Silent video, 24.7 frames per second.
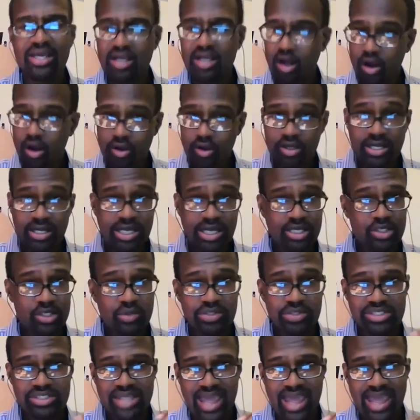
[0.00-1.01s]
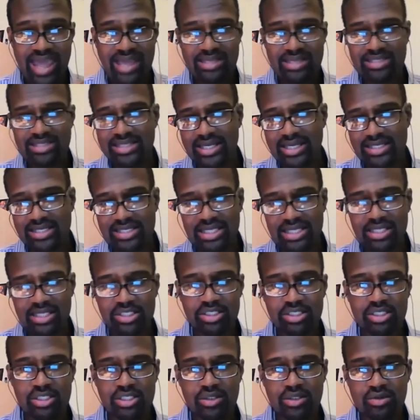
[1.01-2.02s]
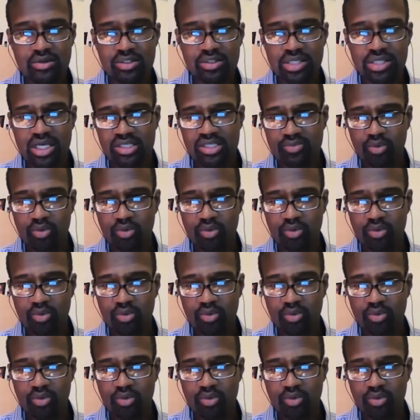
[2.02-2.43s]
All you got to do is at Technology Killed Child